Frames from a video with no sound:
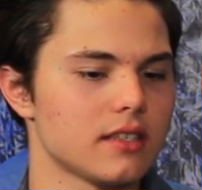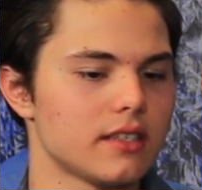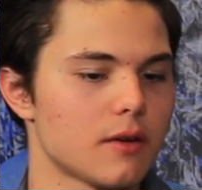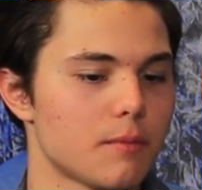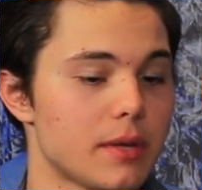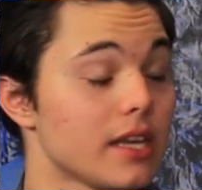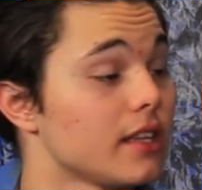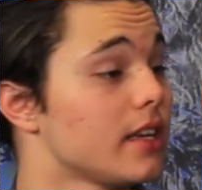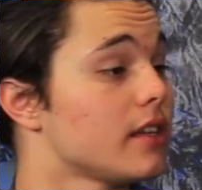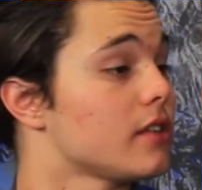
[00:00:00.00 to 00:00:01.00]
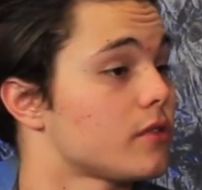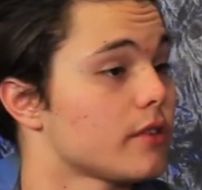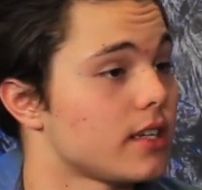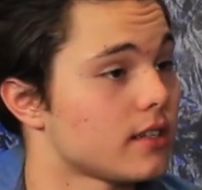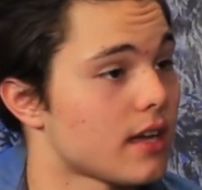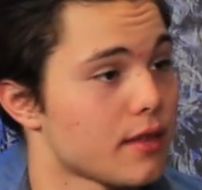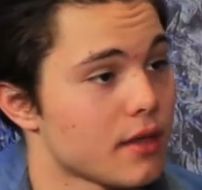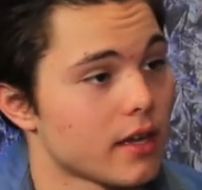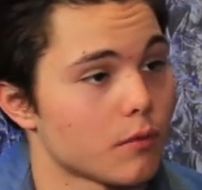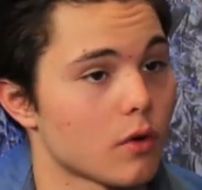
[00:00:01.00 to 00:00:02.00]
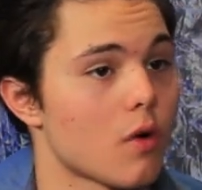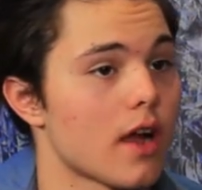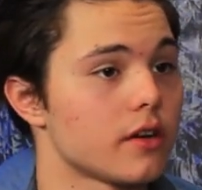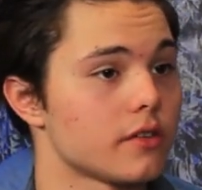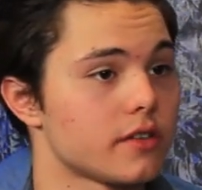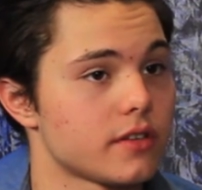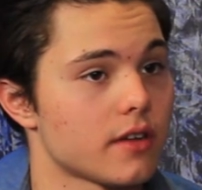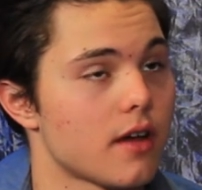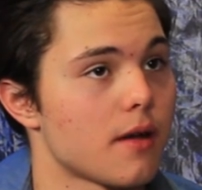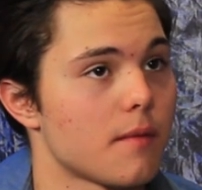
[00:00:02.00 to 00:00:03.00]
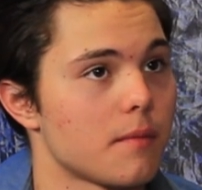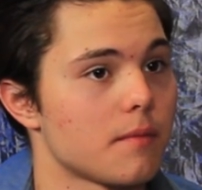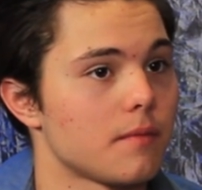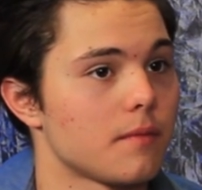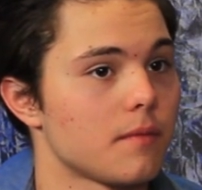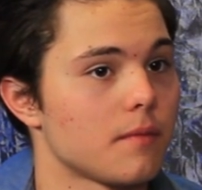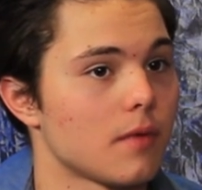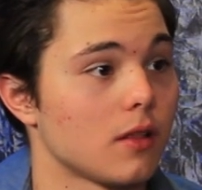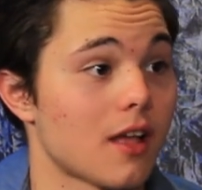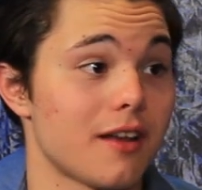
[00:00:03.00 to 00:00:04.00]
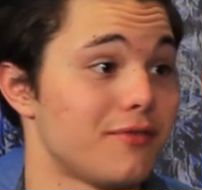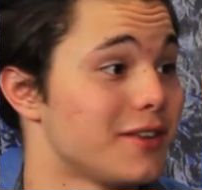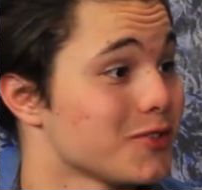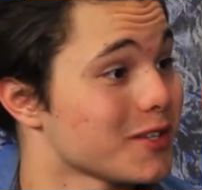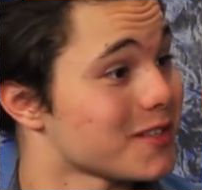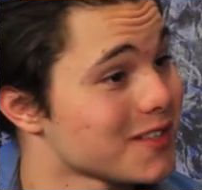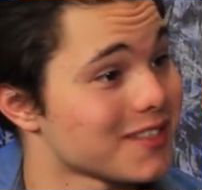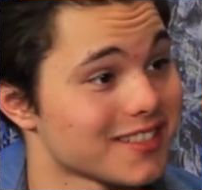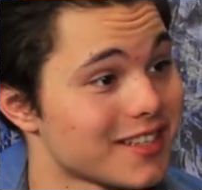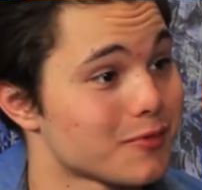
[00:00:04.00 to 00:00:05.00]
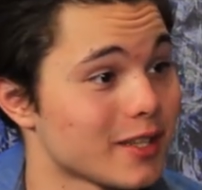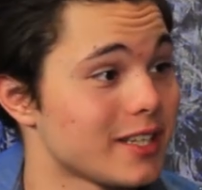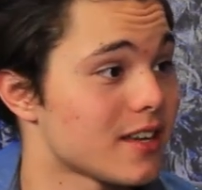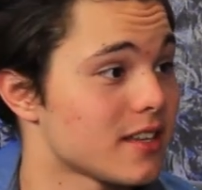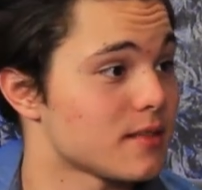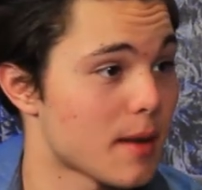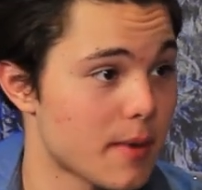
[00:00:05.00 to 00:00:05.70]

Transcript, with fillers: you know, being in the industry, I think it requires a lot of vigilance. It really does. My